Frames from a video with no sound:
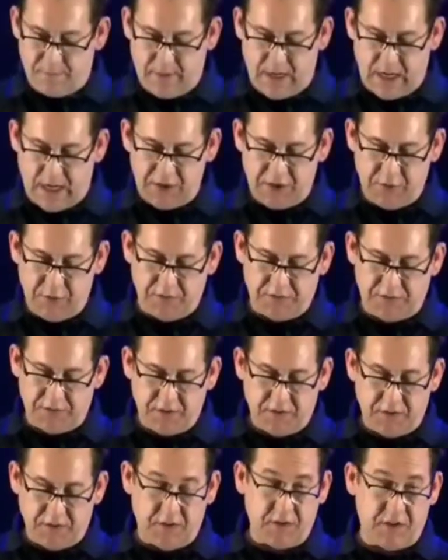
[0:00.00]
modules
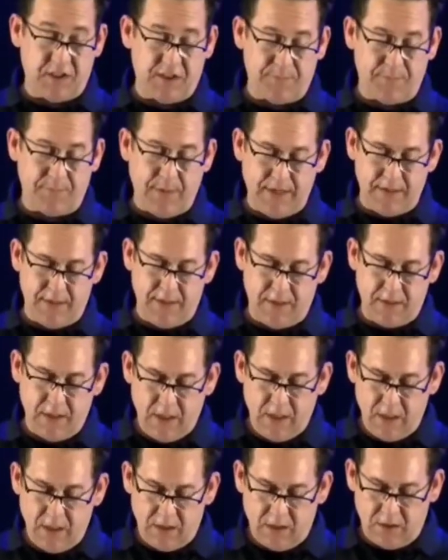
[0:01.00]
suspended
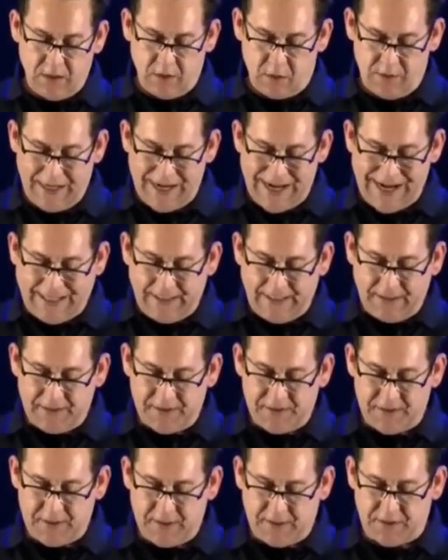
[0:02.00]
along
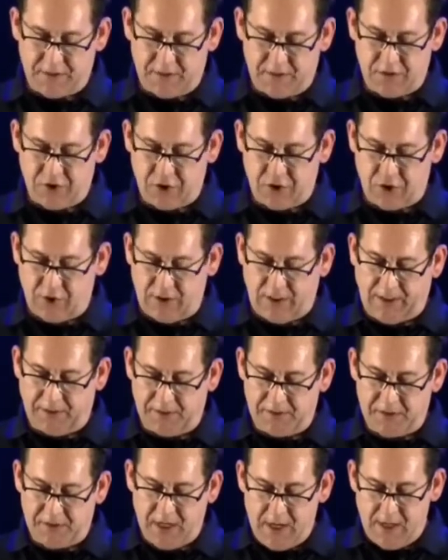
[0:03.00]
86
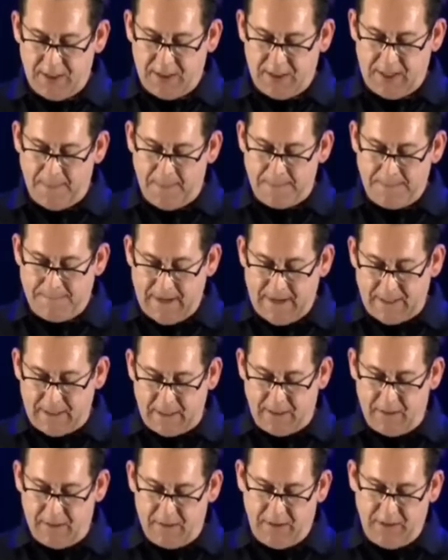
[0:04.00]
strings
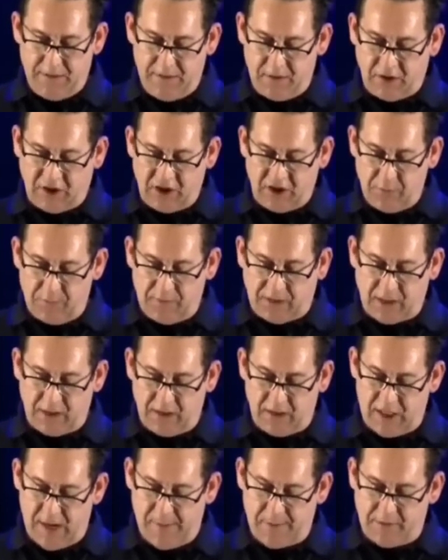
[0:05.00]
embedded in the cubic
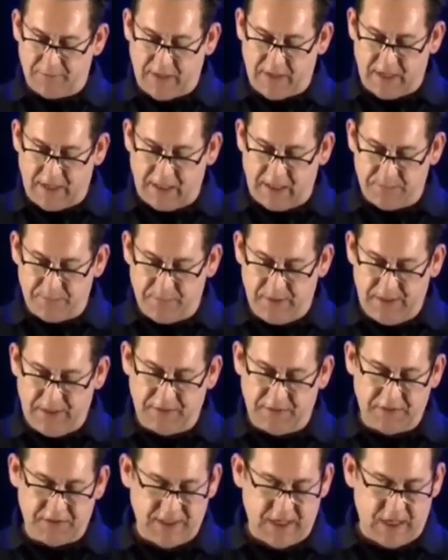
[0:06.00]
kilometer of ice
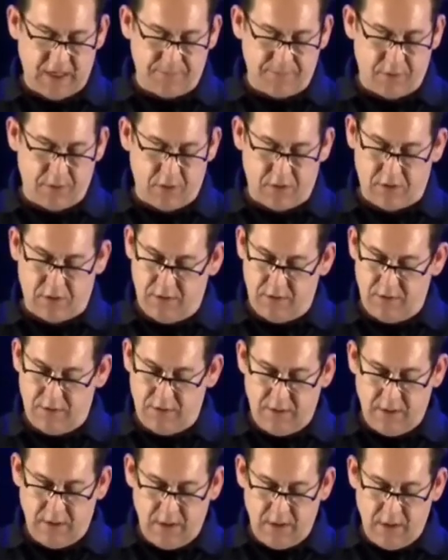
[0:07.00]
beneath the South Pole.
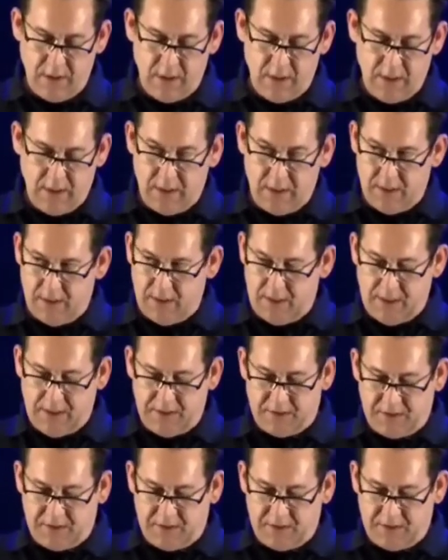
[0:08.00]
It